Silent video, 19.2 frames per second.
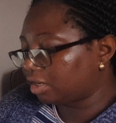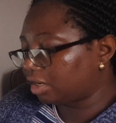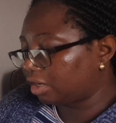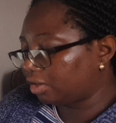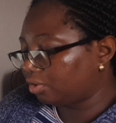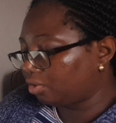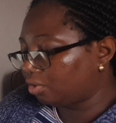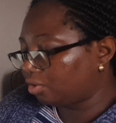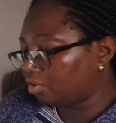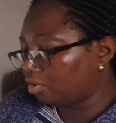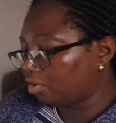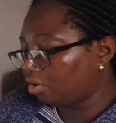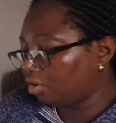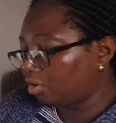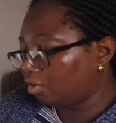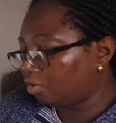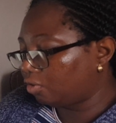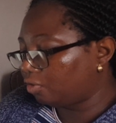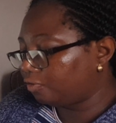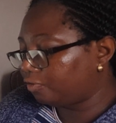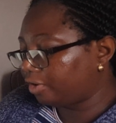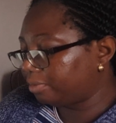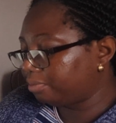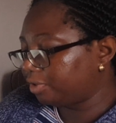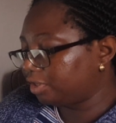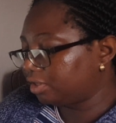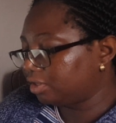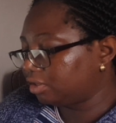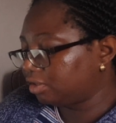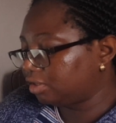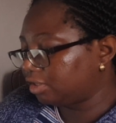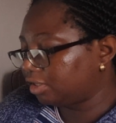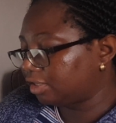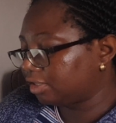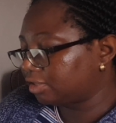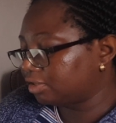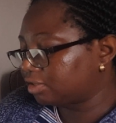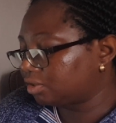can occur over many
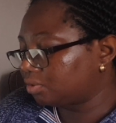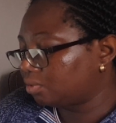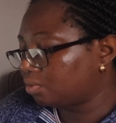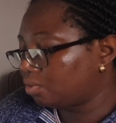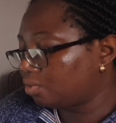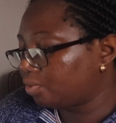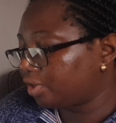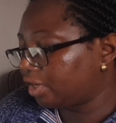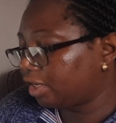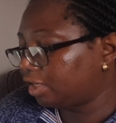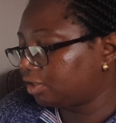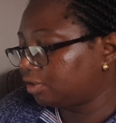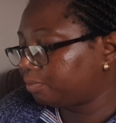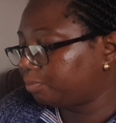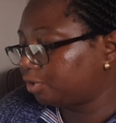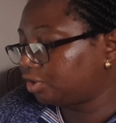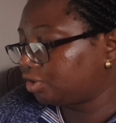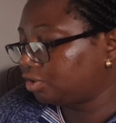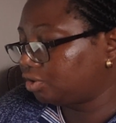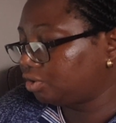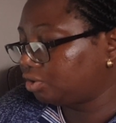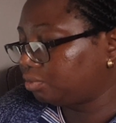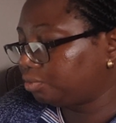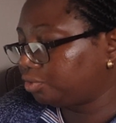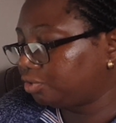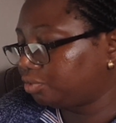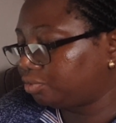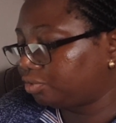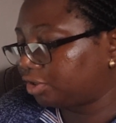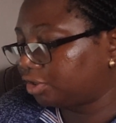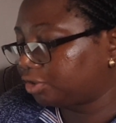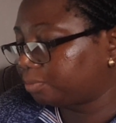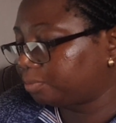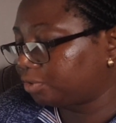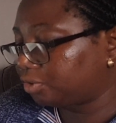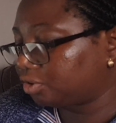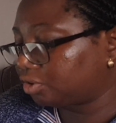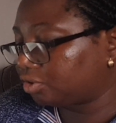years where the body immune
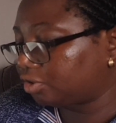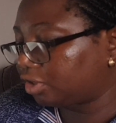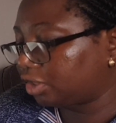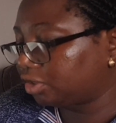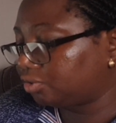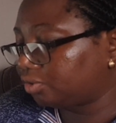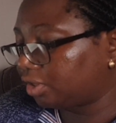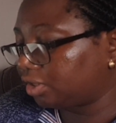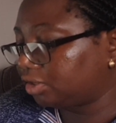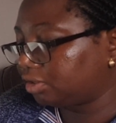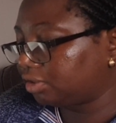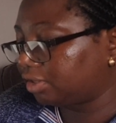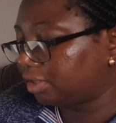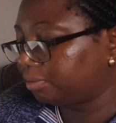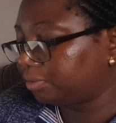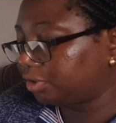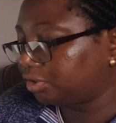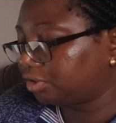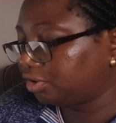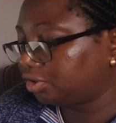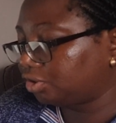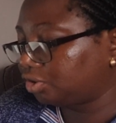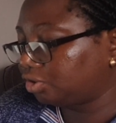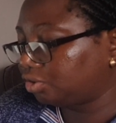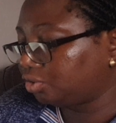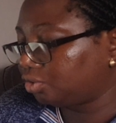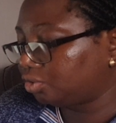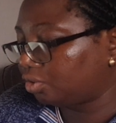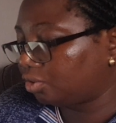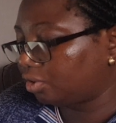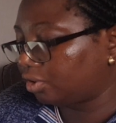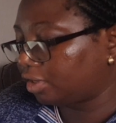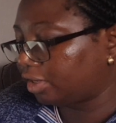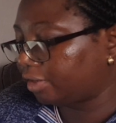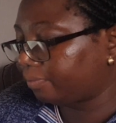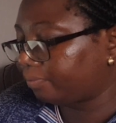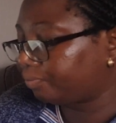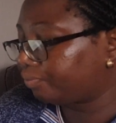response gradually damages the new
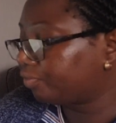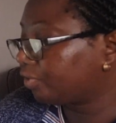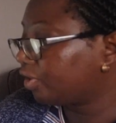organ,